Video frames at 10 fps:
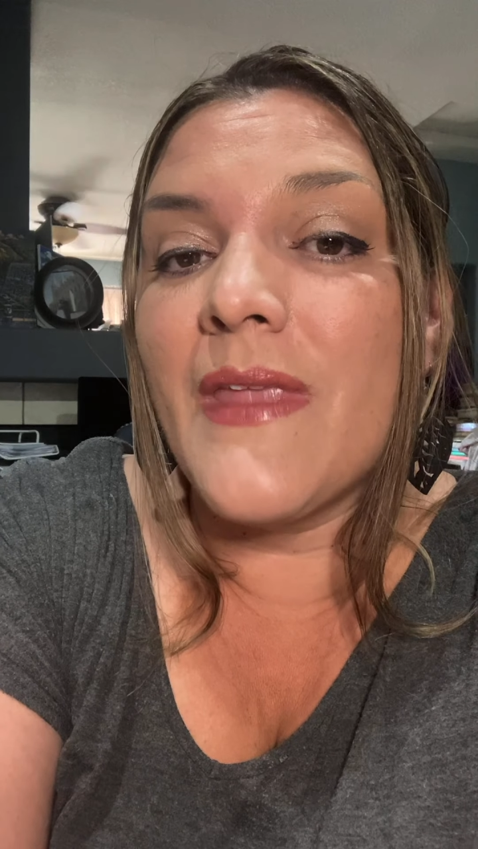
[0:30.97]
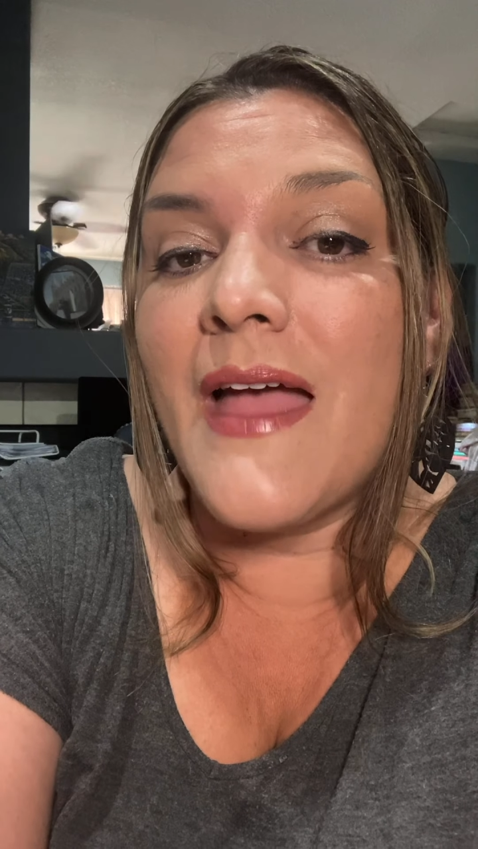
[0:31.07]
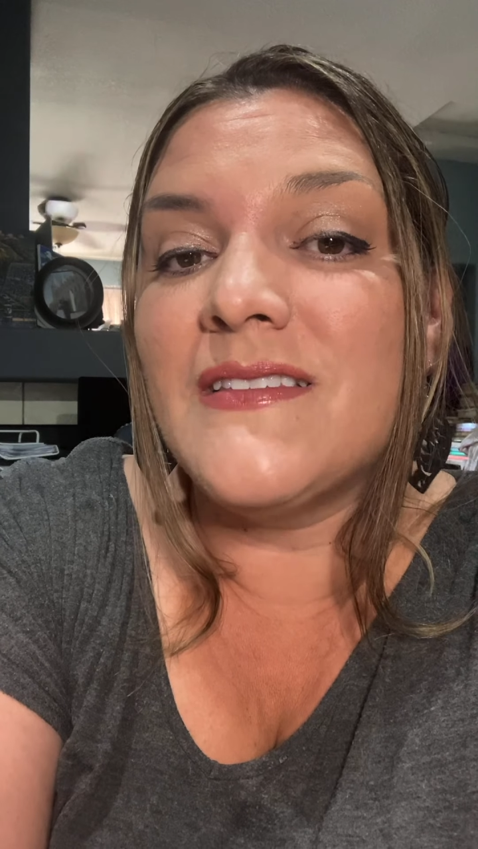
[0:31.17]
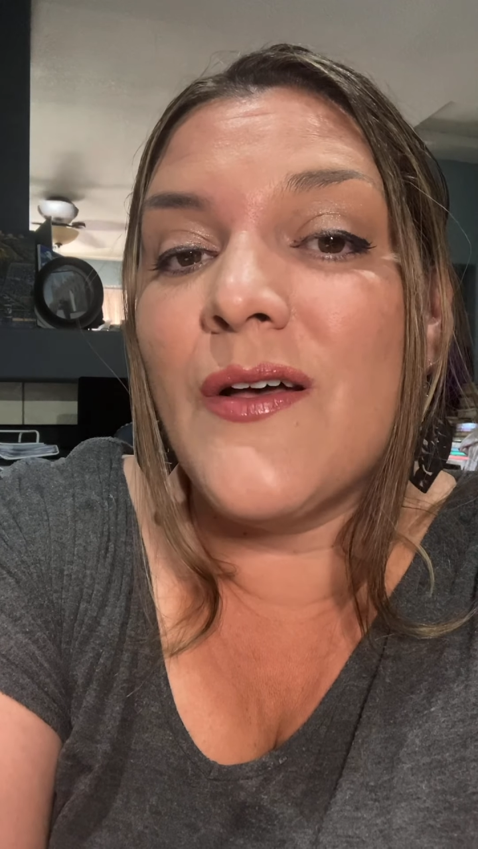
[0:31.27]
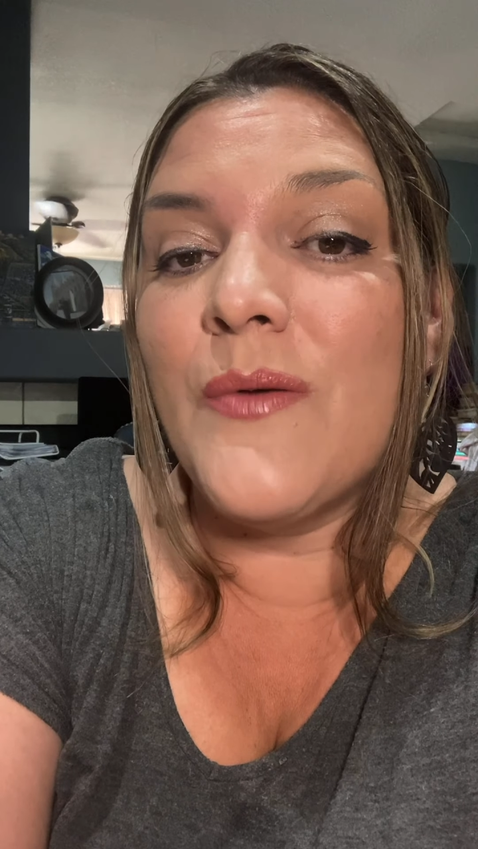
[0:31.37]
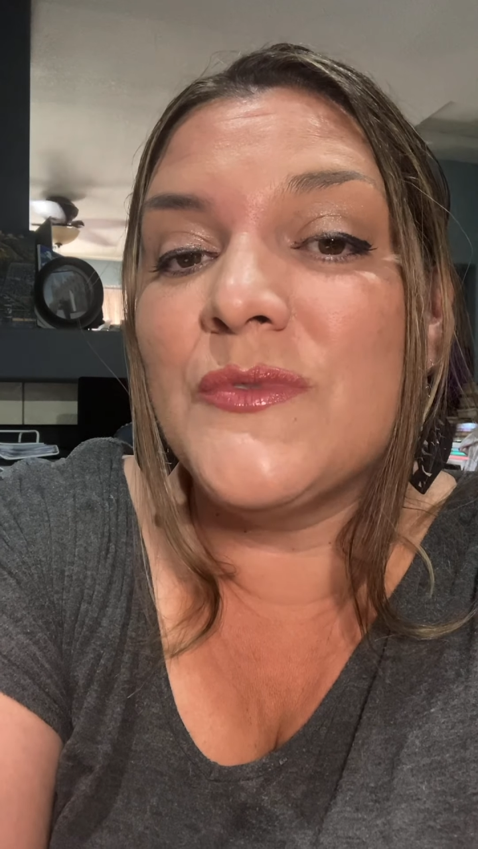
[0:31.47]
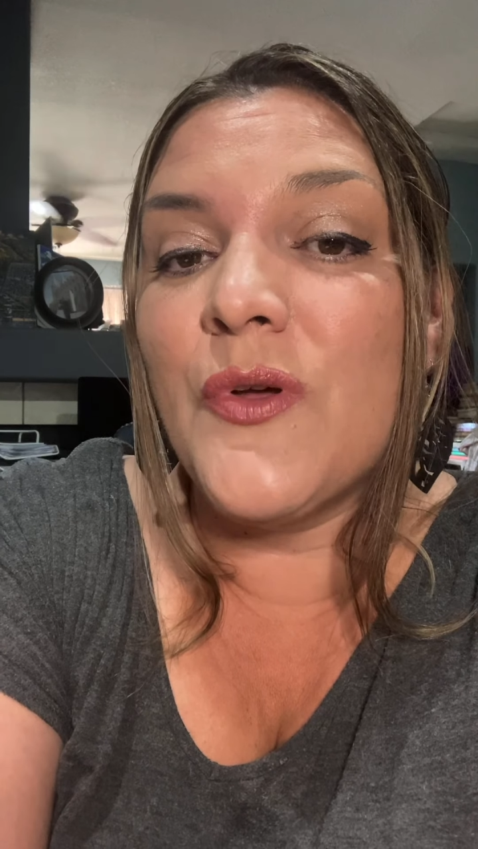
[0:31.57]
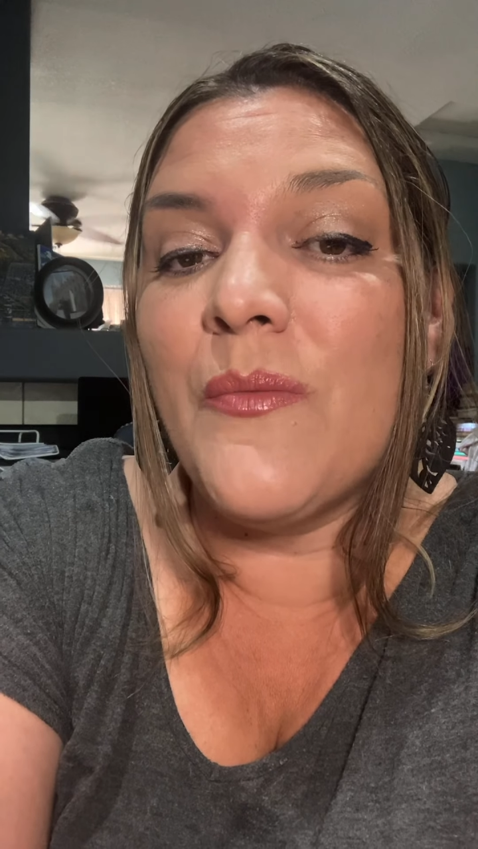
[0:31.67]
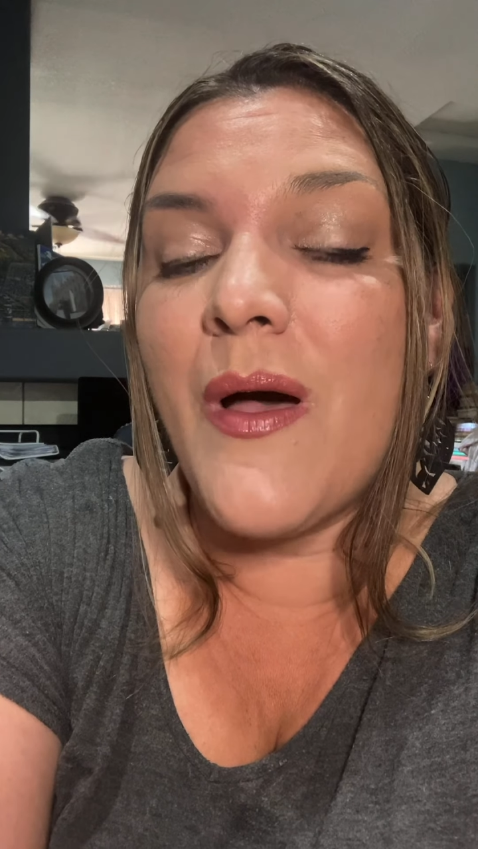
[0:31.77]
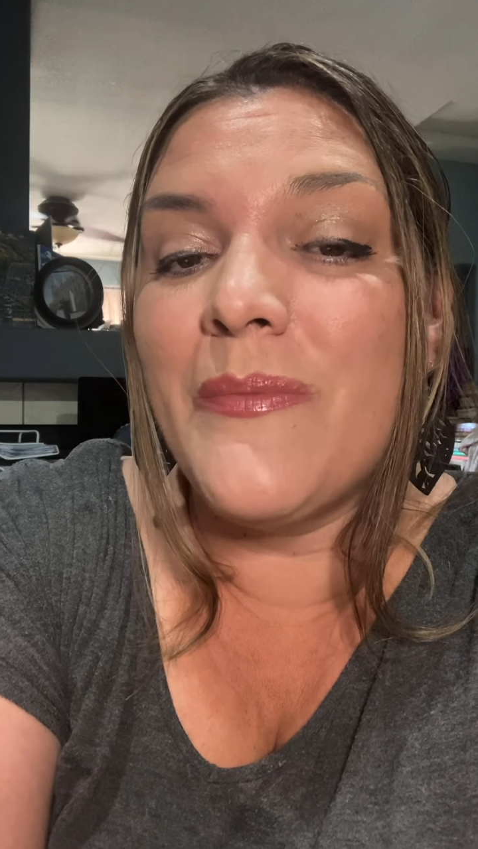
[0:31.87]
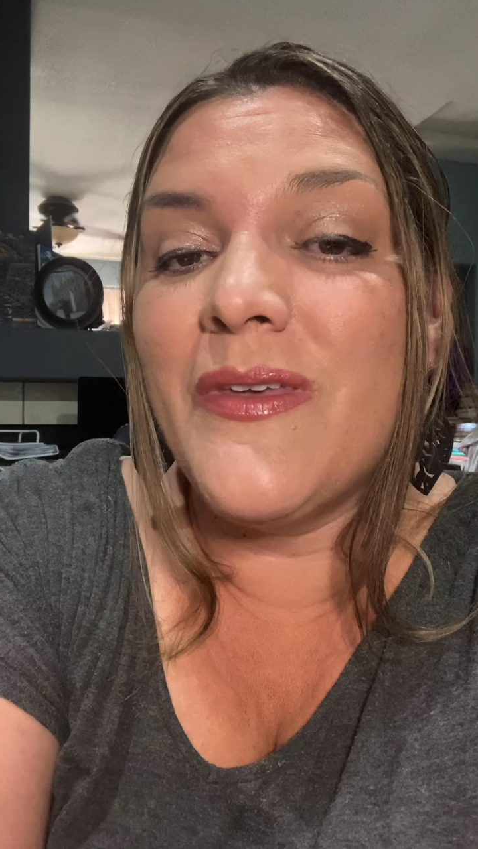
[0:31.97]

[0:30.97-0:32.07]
as a homeschool mom,